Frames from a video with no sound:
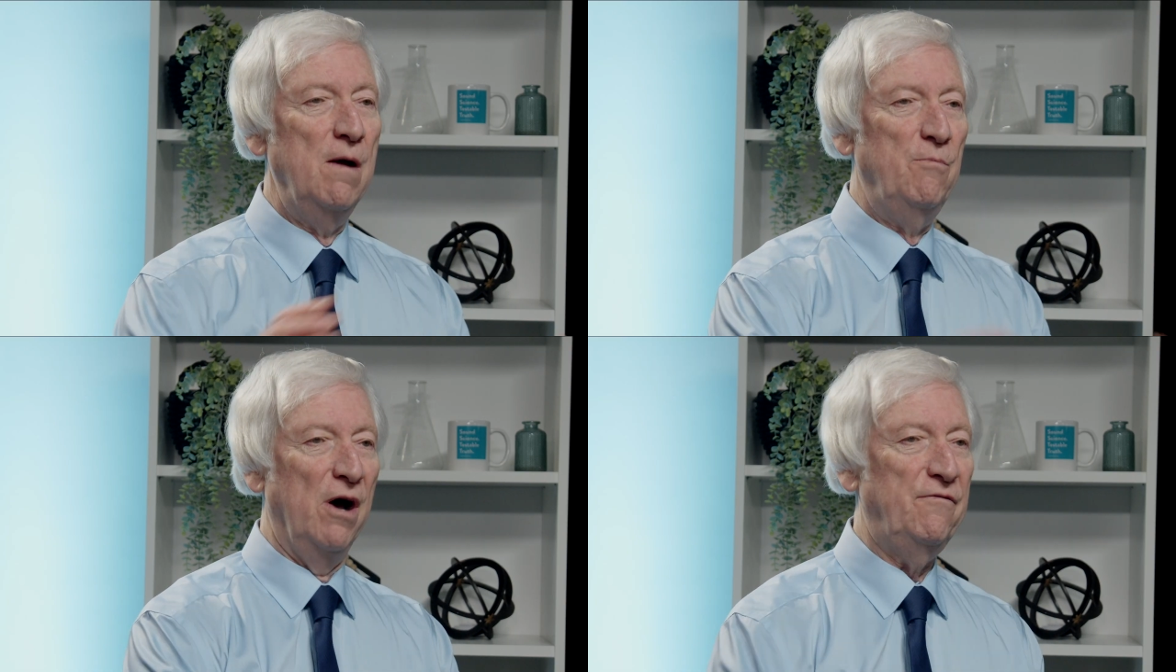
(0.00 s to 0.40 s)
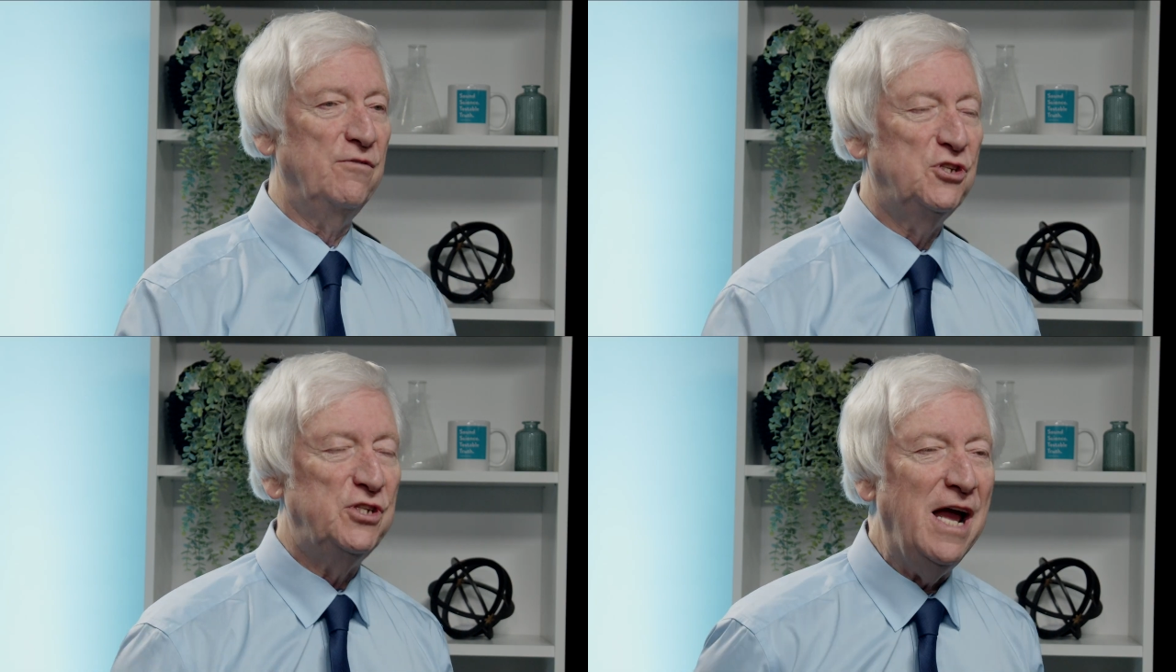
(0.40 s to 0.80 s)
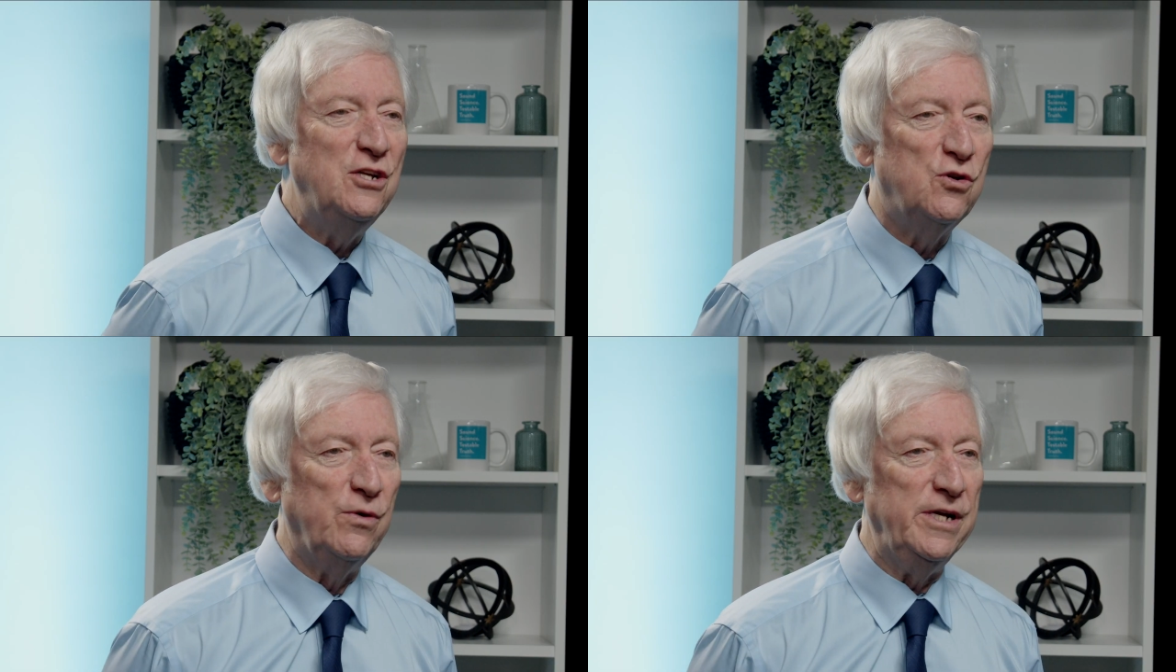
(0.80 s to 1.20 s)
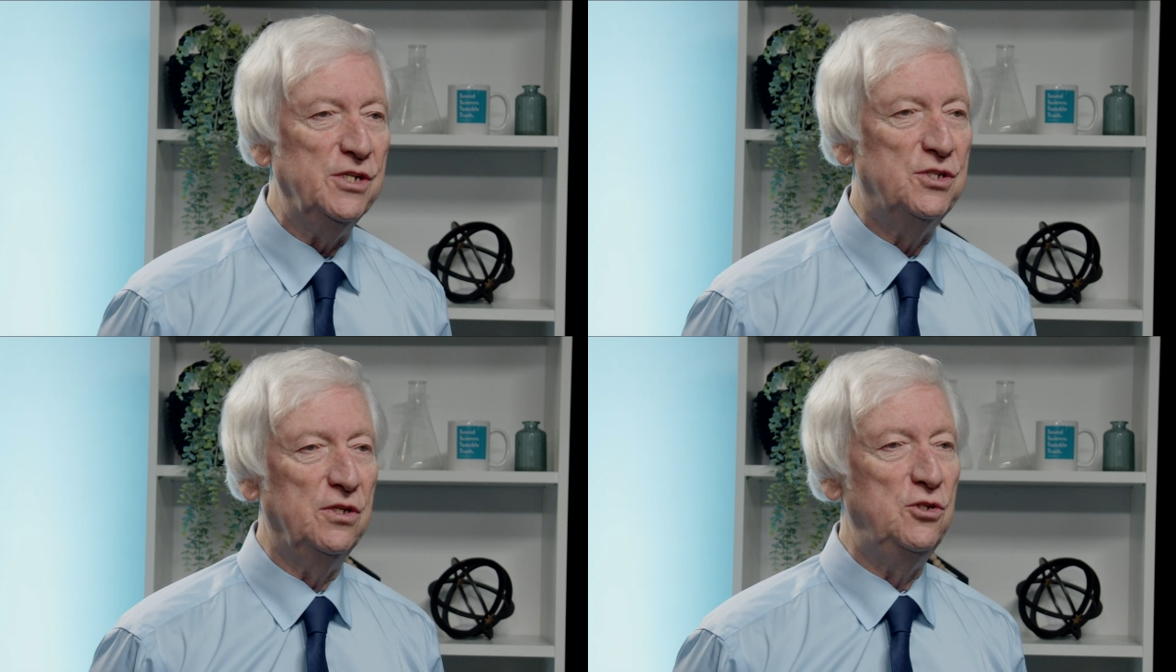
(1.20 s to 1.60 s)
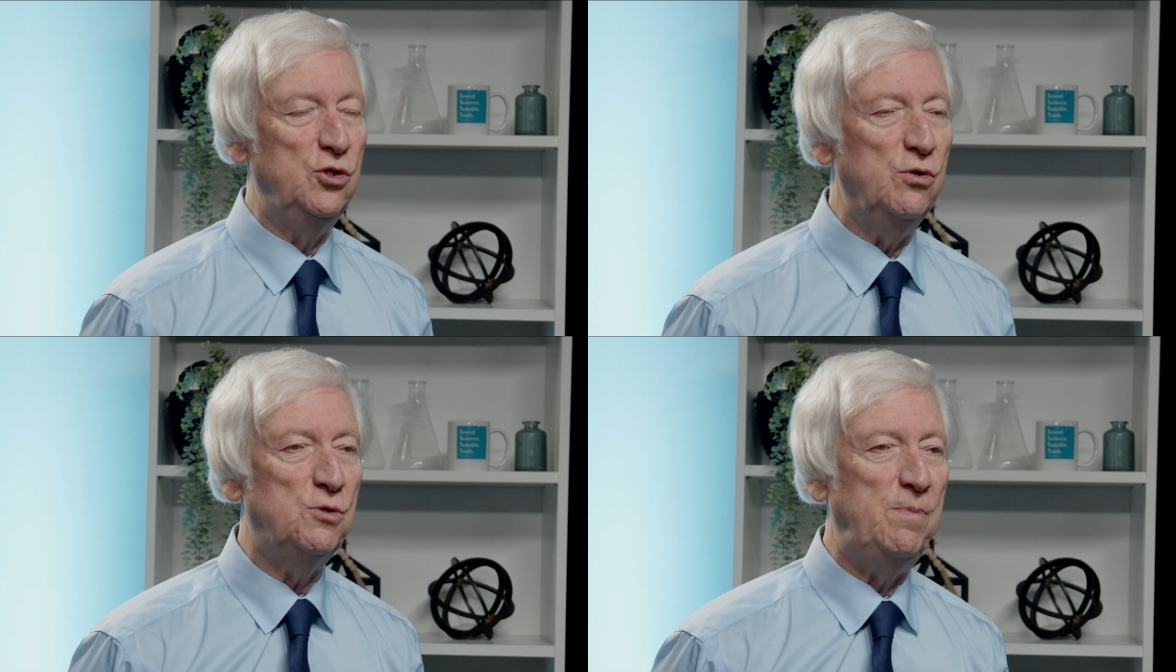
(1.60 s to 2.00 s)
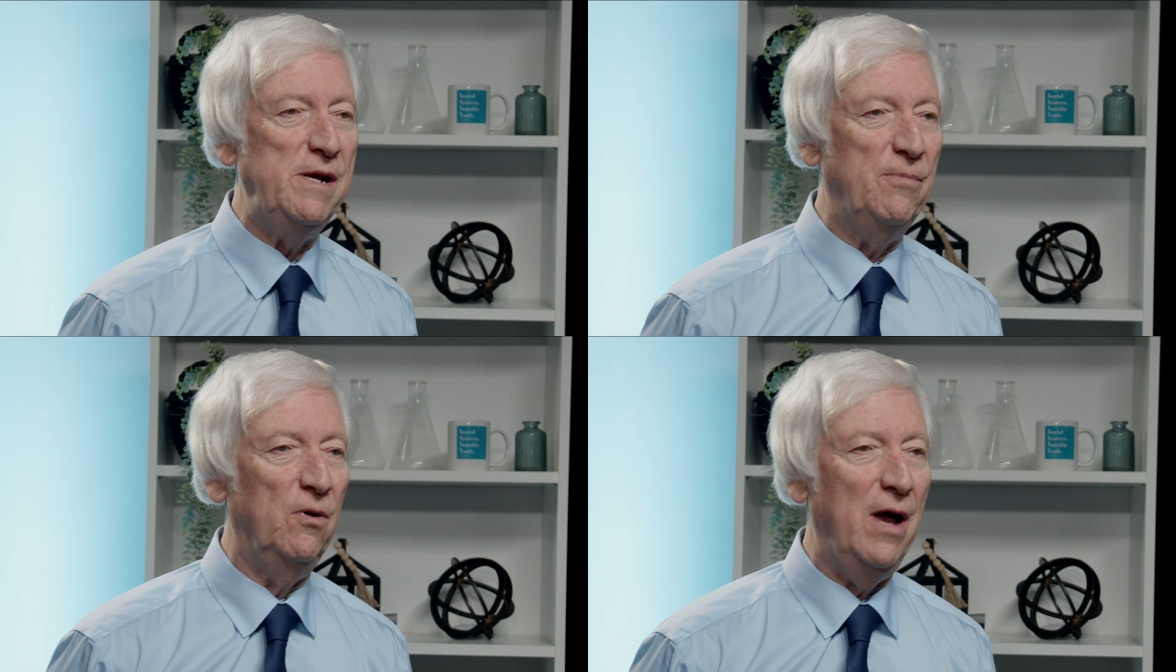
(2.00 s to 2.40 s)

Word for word: But for centuries, the Jewish people